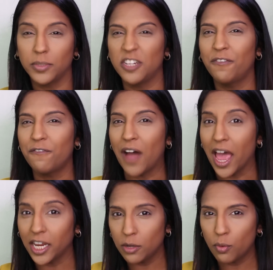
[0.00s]

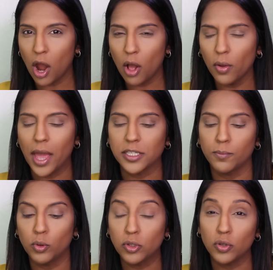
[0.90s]
defined brow, as
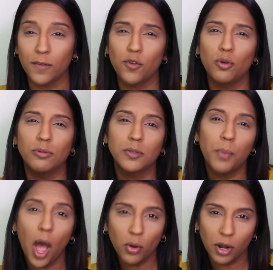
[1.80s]
opposed to if you use
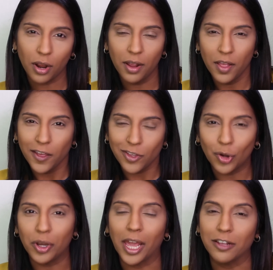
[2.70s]
powder,
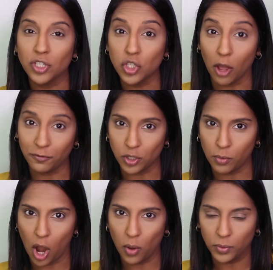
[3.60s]
you're going to get a softer
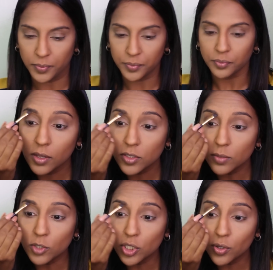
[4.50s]
brow.
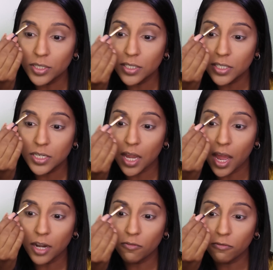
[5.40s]
So I'm just going to
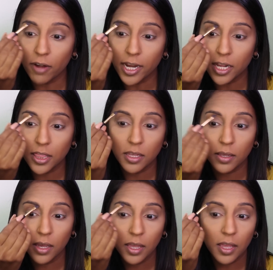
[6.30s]
start right at
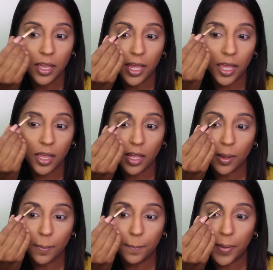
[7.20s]
the
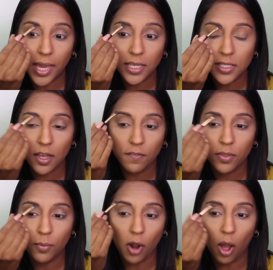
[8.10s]
base of
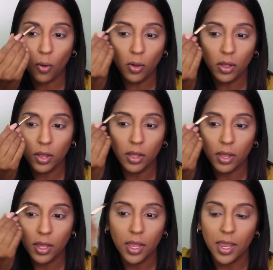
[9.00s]
the brow,
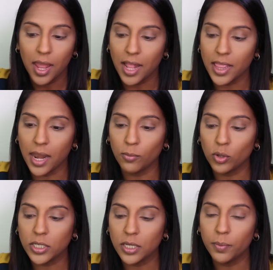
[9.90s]
and then I'm
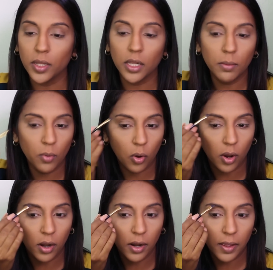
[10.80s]
going to dip a little
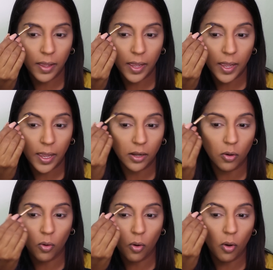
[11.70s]
more and
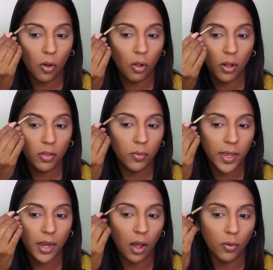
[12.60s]
go all the
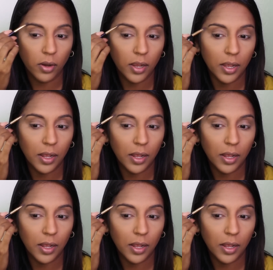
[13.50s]
way down.